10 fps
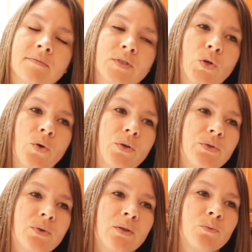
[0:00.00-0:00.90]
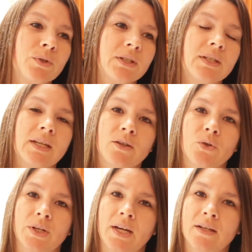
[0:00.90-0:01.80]
So you can really get
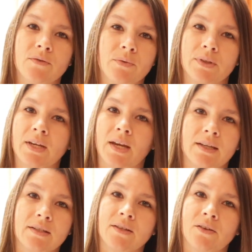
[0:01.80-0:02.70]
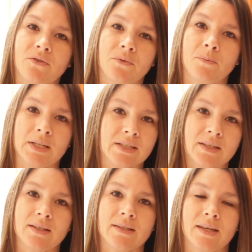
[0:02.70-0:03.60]
creative with the kinds of
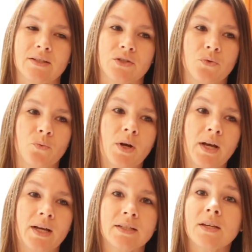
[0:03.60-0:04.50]
mixes that you want.